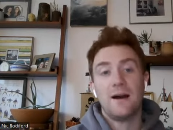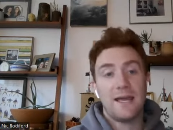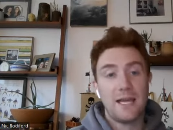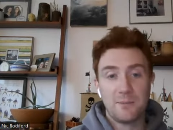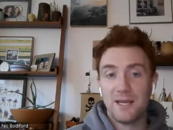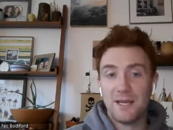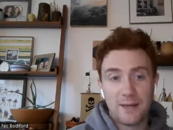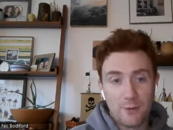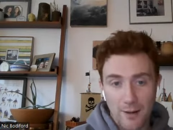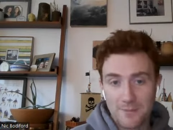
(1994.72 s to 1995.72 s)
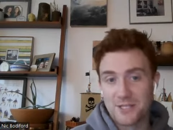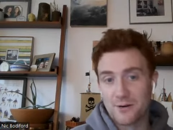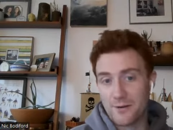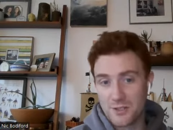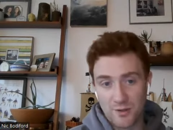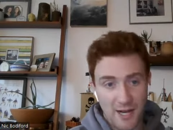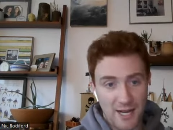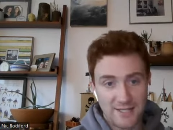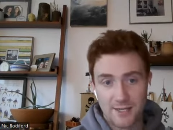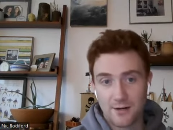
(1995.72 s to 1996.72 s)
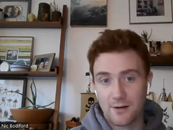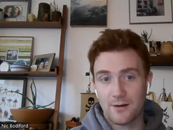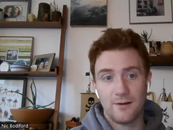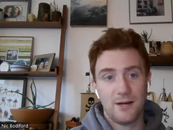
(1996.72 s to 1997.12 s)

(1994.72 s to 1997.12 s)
Higbee and Robinson are the two guys here.